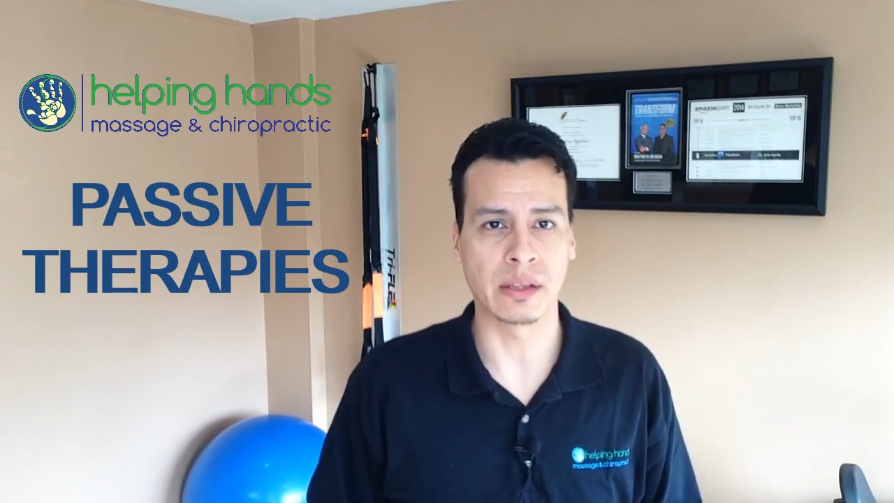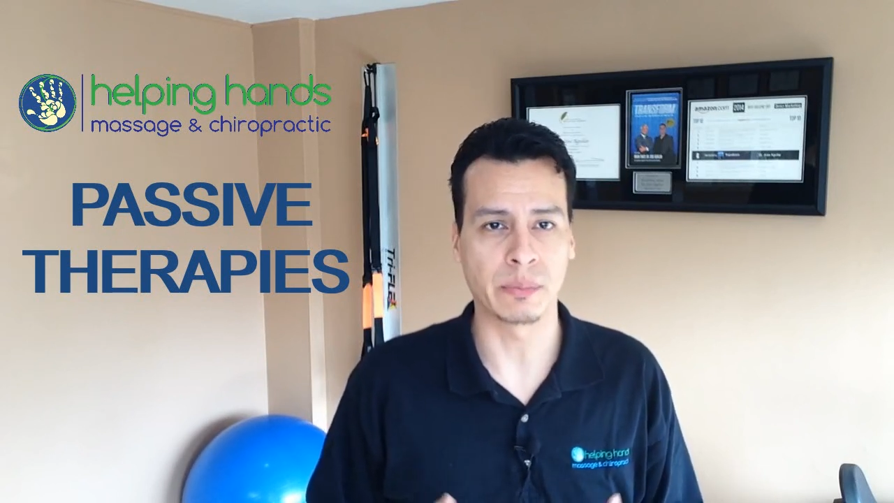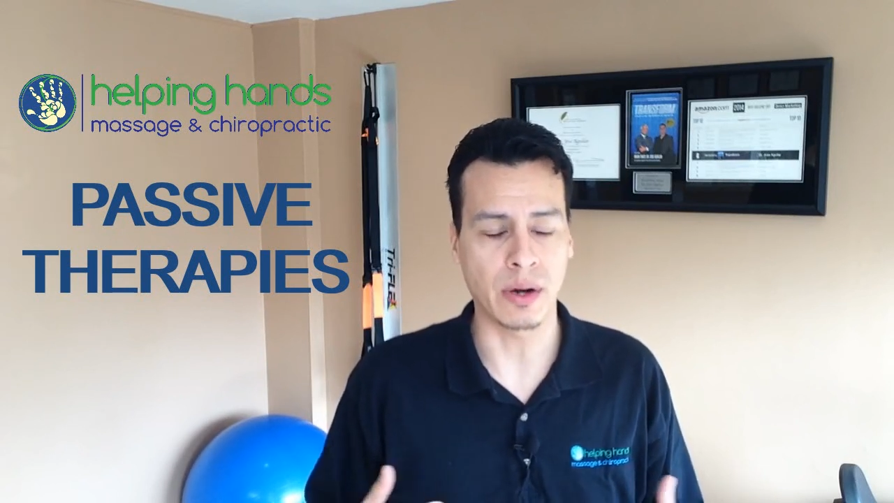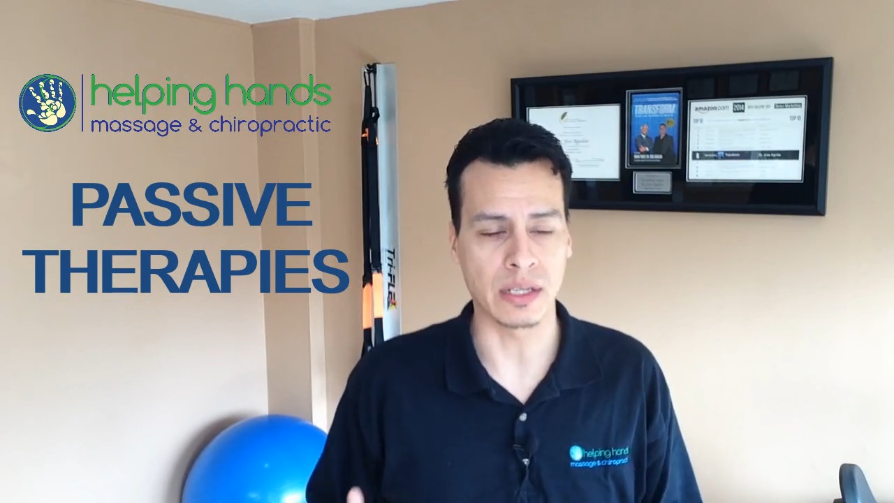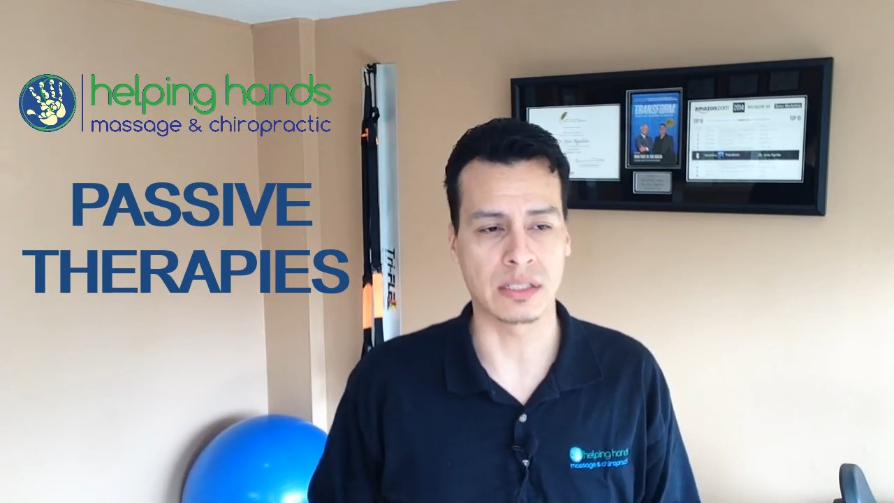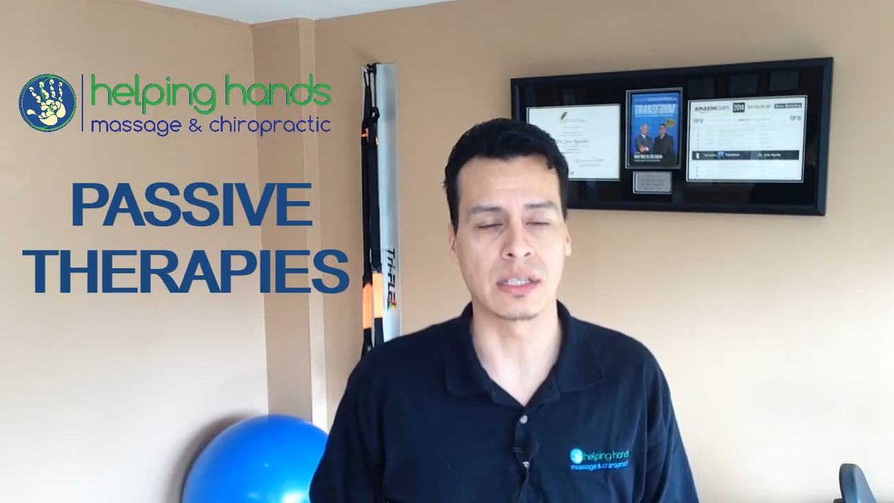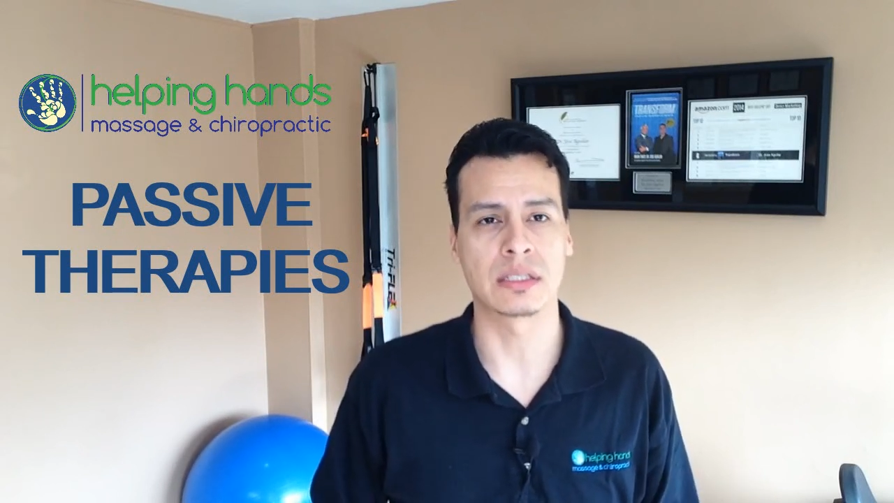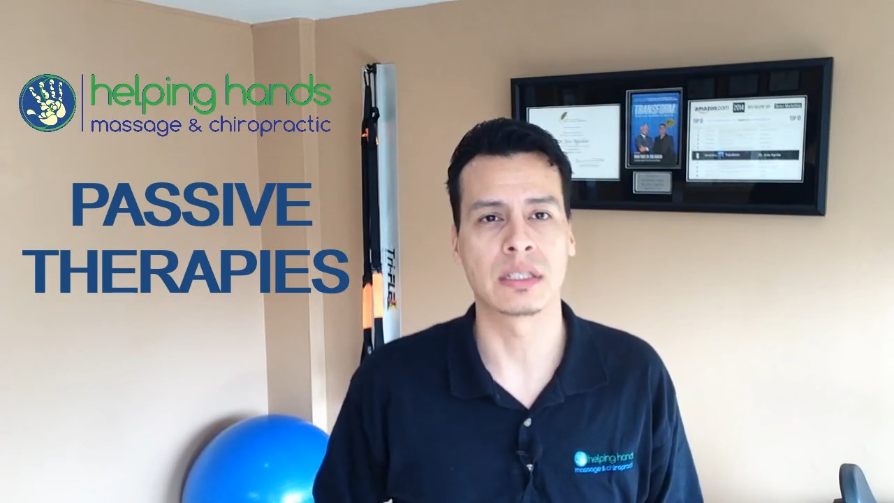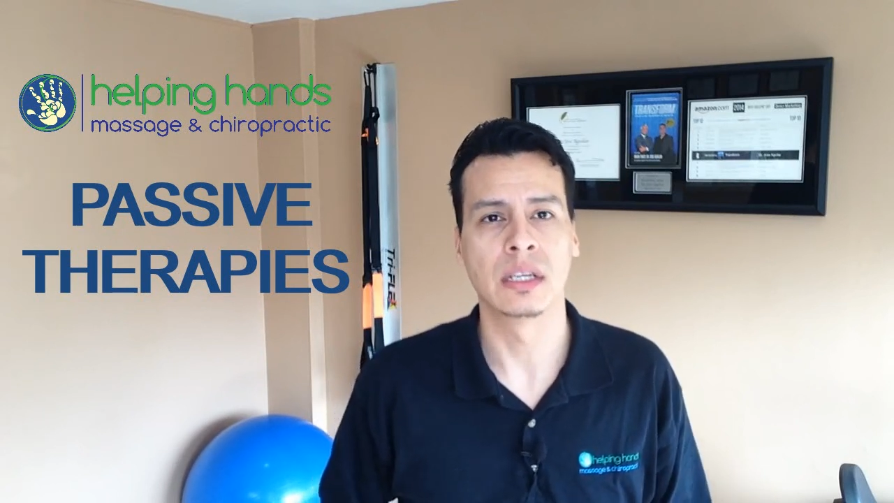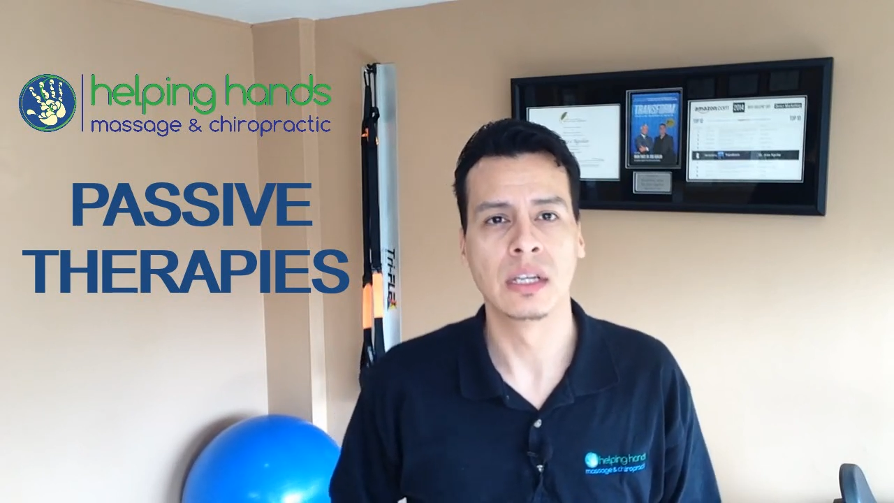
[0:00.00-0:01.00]
the
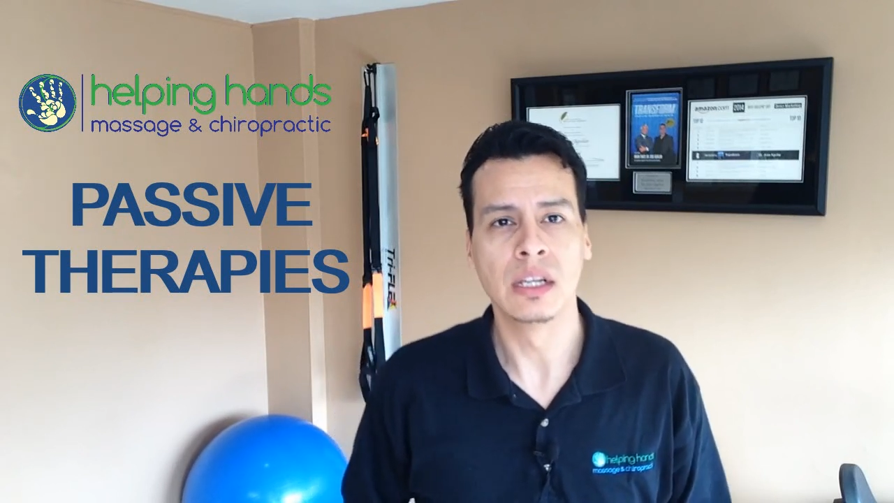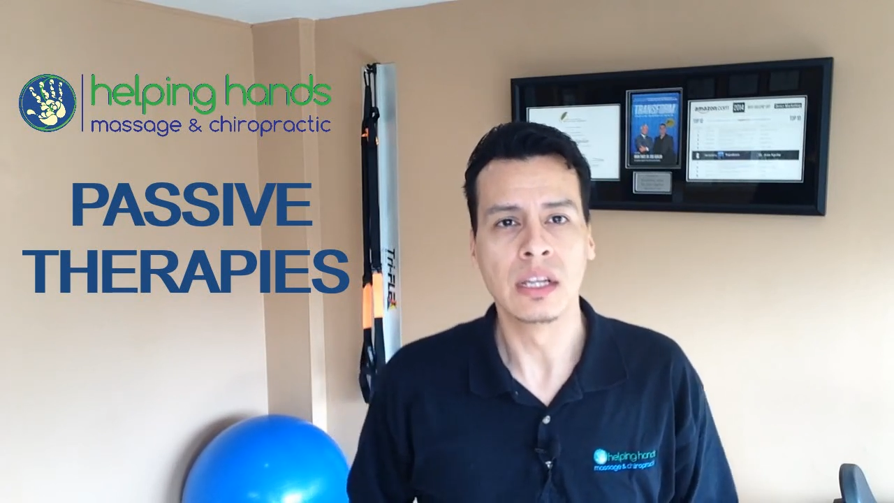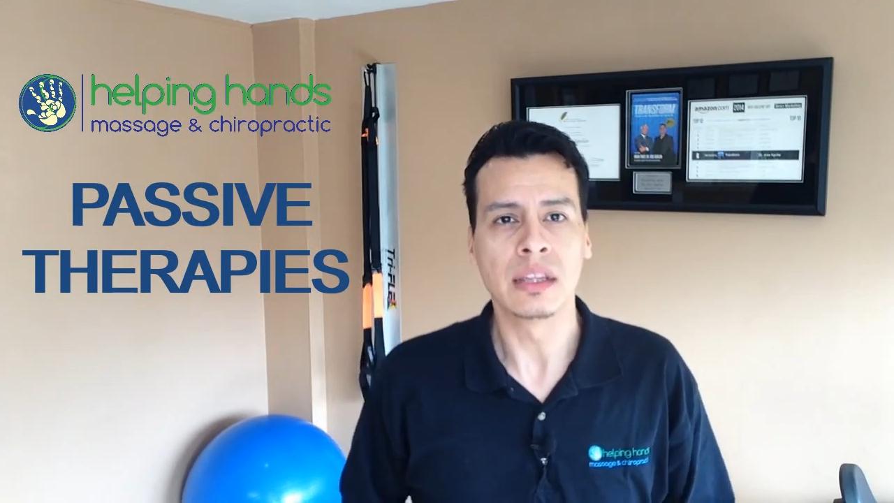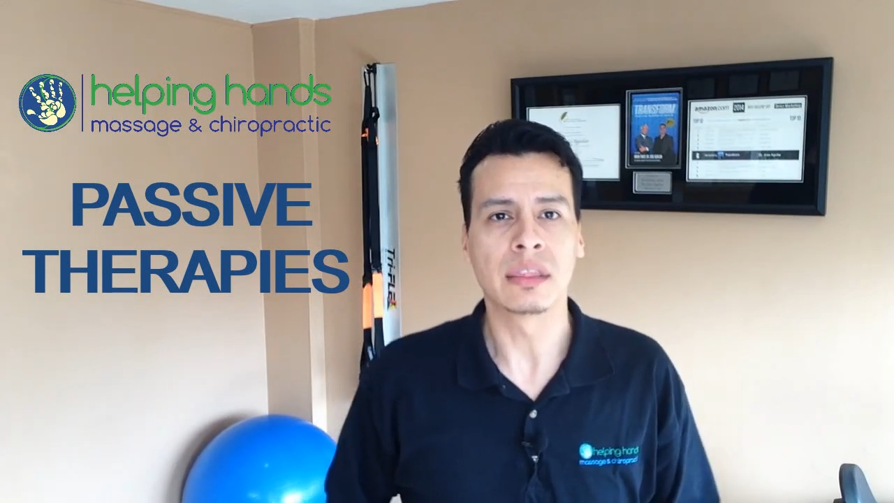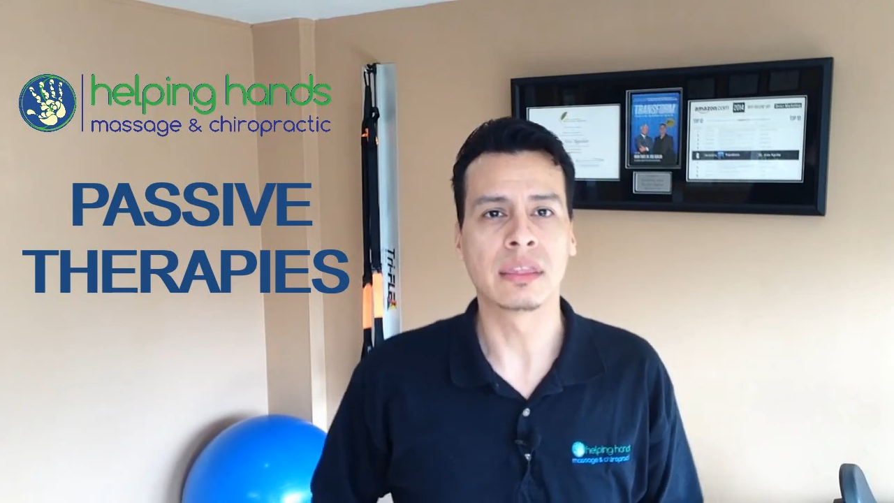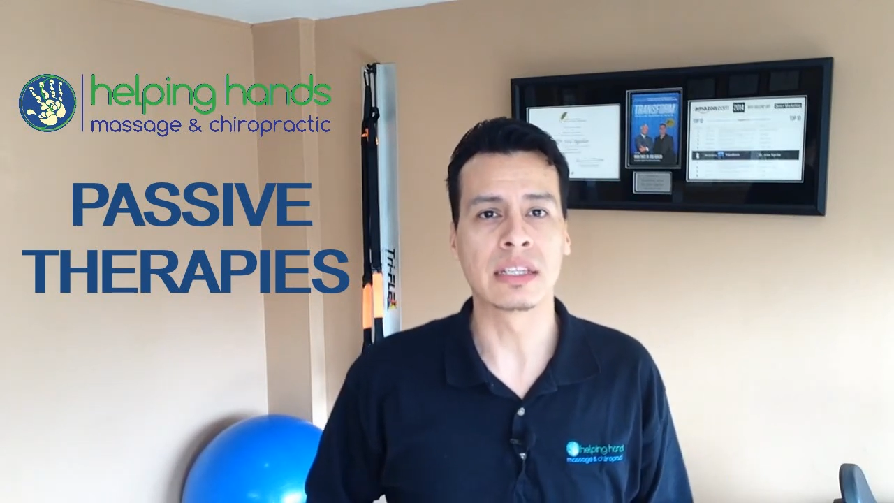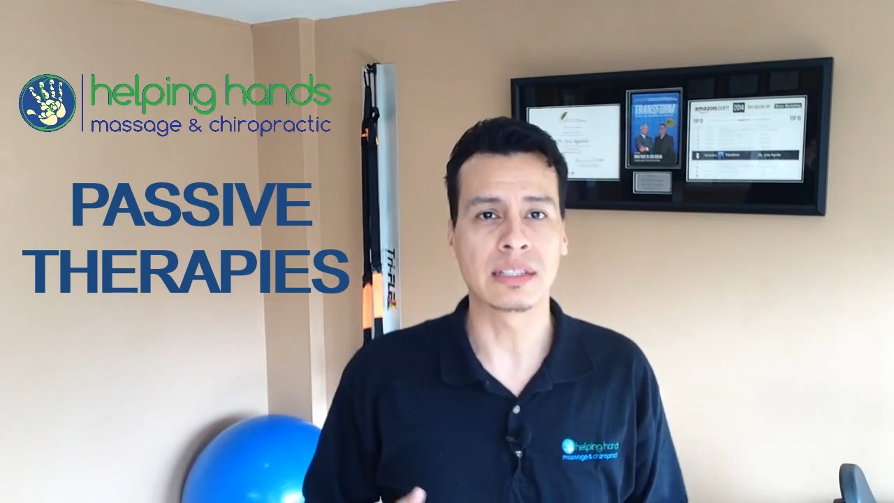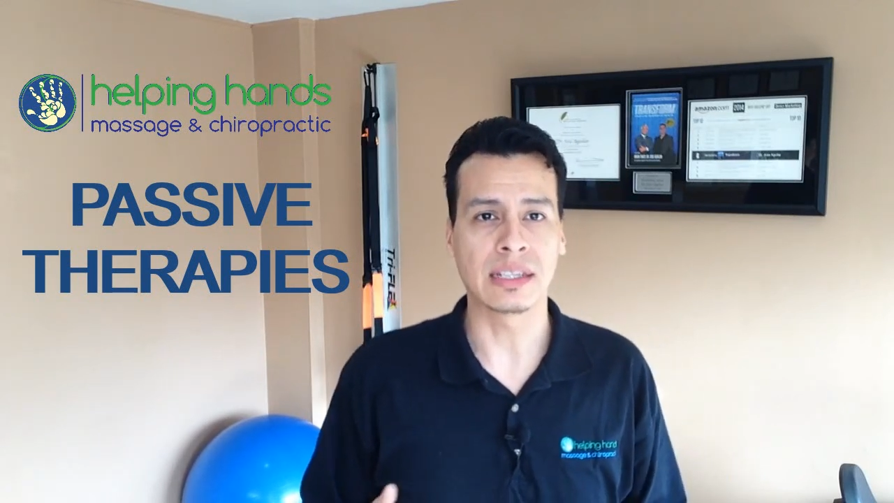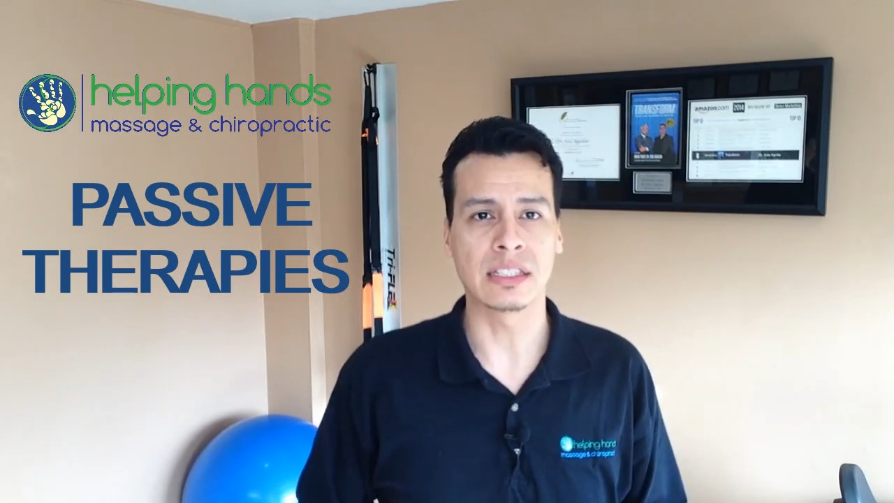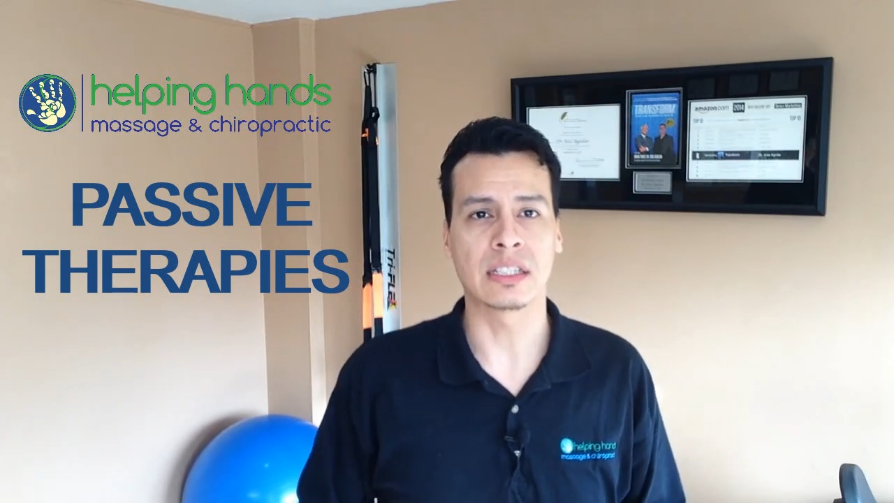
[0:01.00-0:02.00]
process. Things
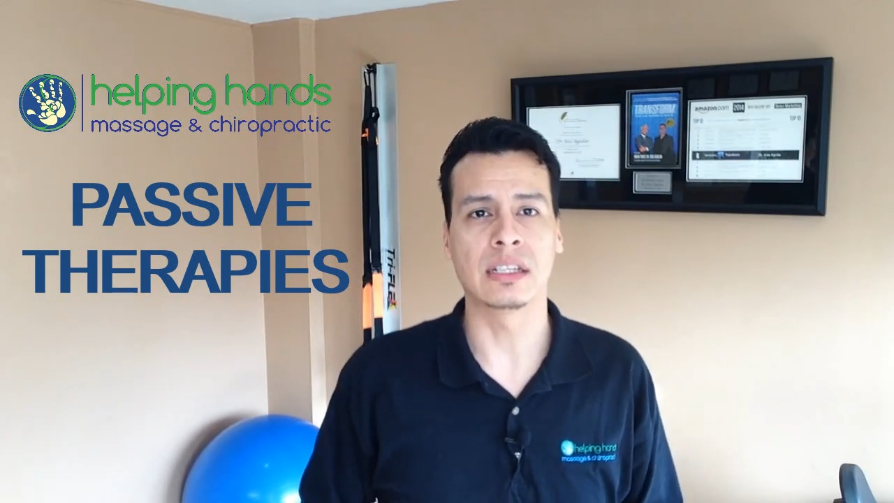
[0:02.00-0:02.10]
like this